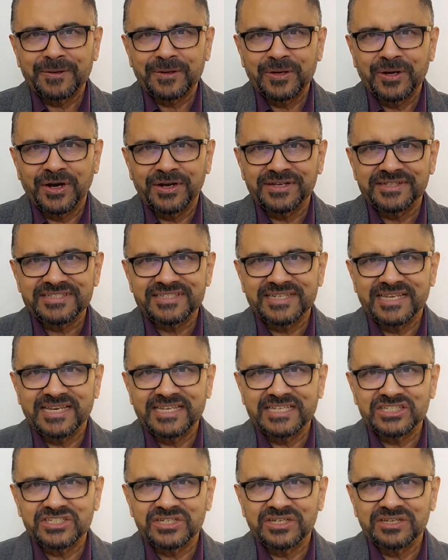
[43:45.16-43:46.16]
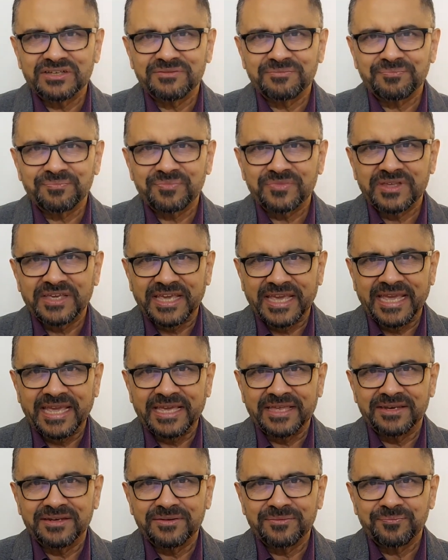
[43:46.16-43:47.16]
God is telling
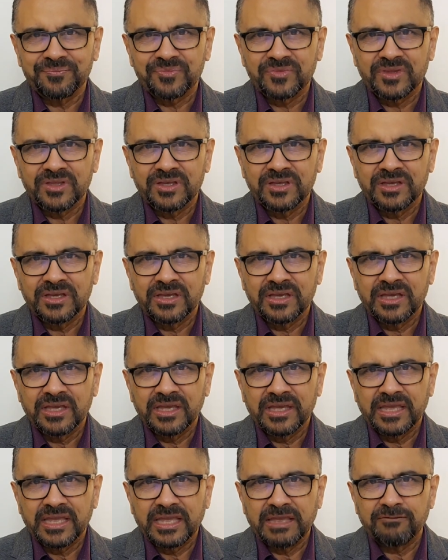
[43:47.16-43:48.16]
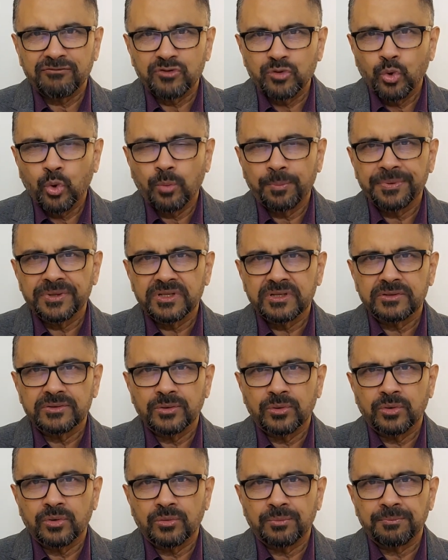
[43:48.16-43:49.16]
Cain, if you open the
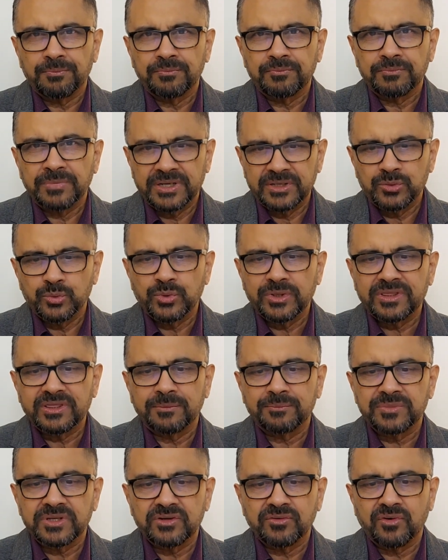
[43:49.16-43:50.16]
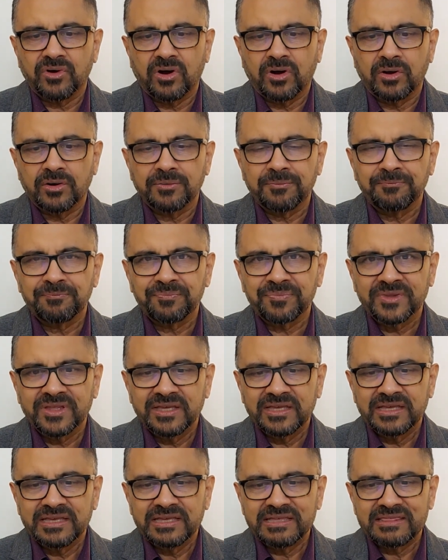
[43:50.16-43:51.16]
door by doing something wrong,
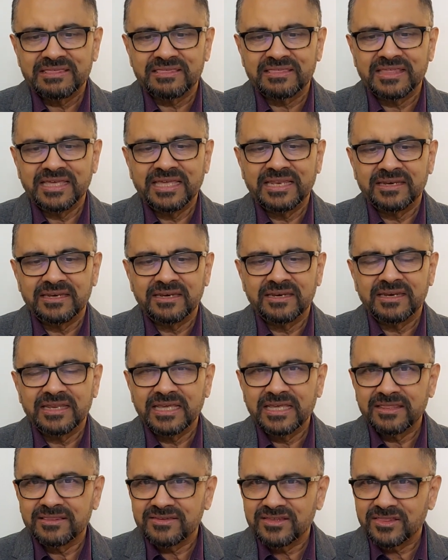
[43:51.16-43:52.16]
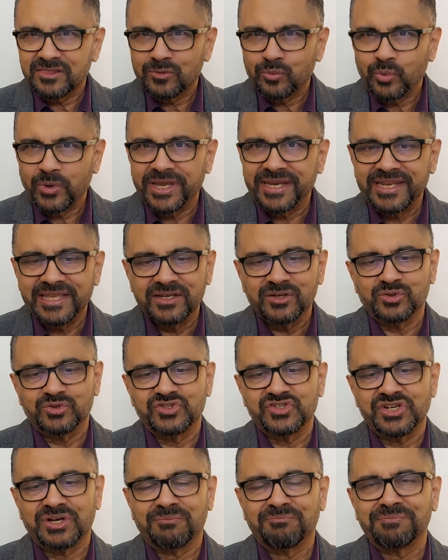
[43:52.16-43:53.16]
sin is just waiting to
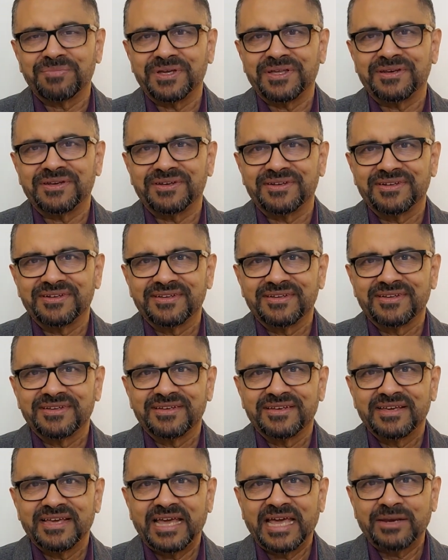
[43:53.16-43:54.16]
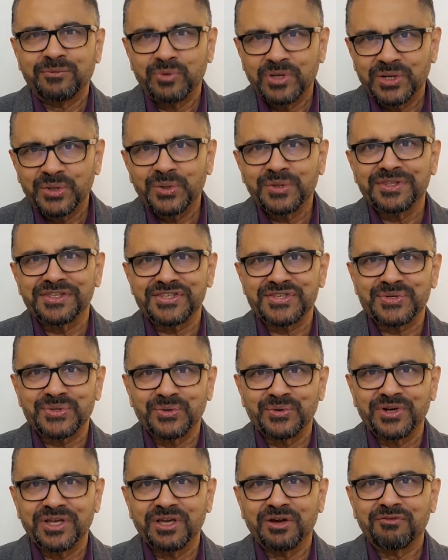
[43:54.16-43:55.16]
jump in. And we know the
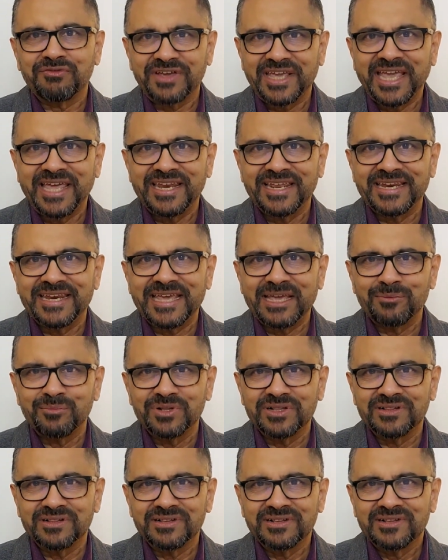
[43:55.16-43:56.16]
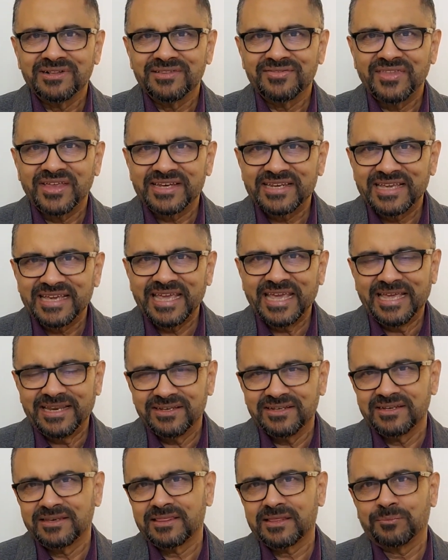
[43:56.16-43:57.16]
story of Cain and Abel, that Cain
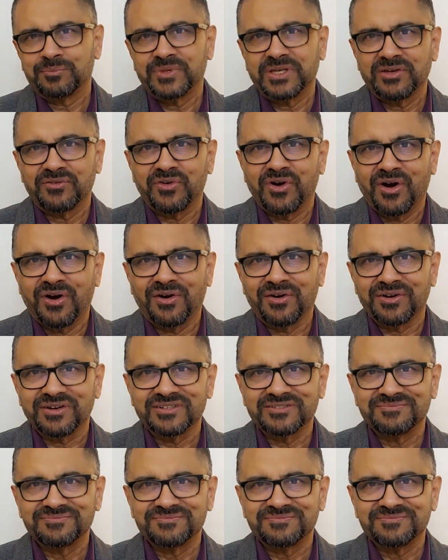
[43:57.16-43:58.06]
did something wrong.